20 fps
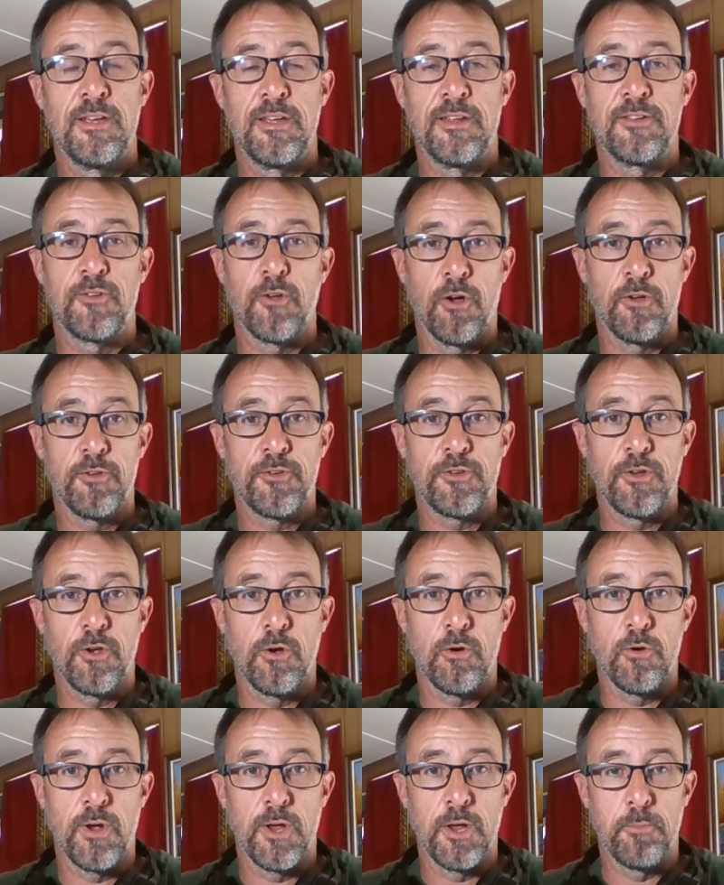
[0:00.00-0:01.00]
It's
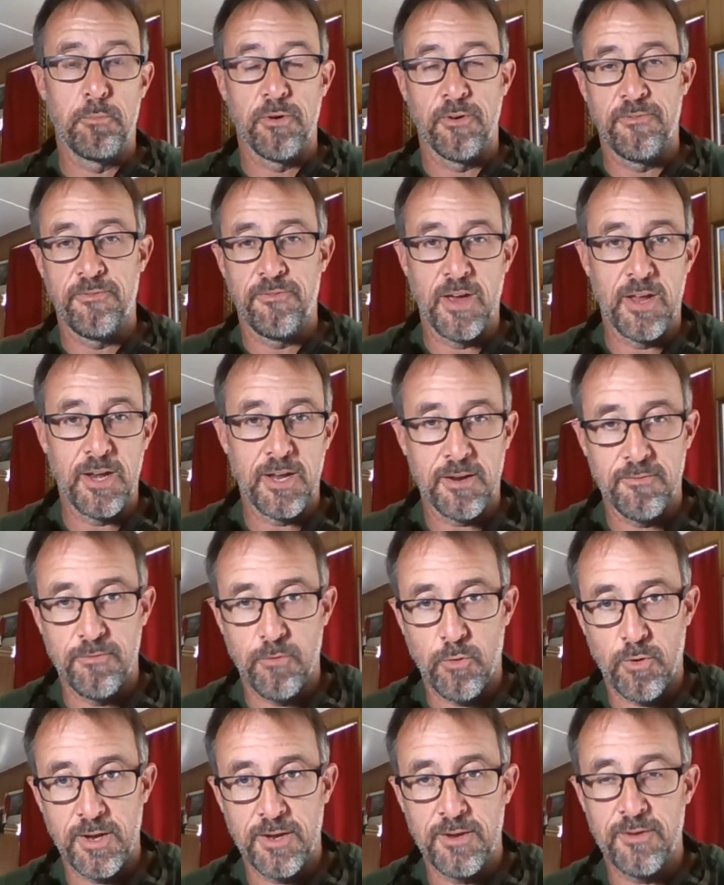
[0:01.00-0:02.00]
also a prophetic
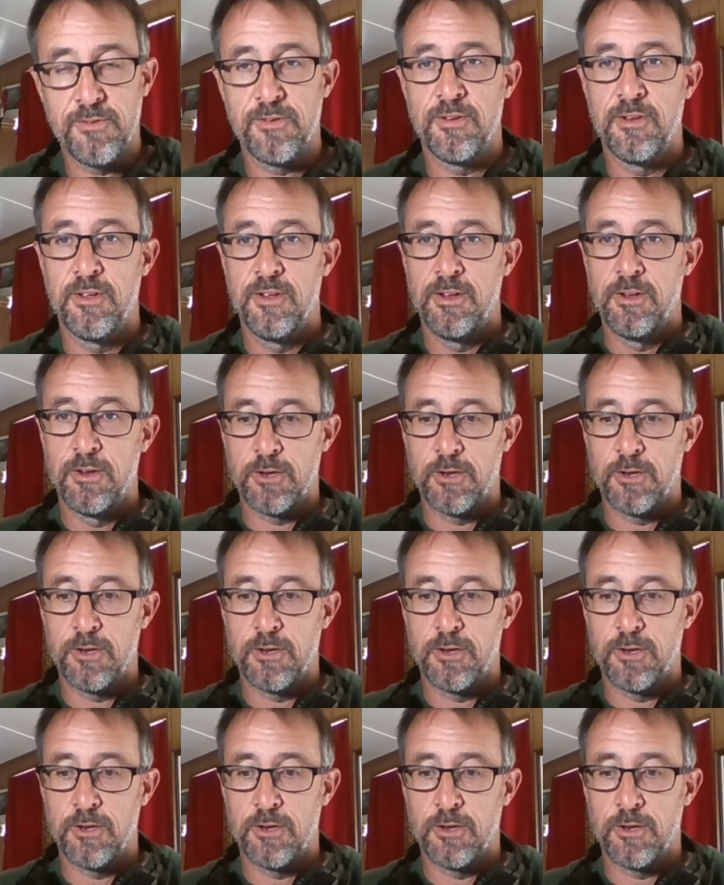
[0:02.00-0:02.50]
voice.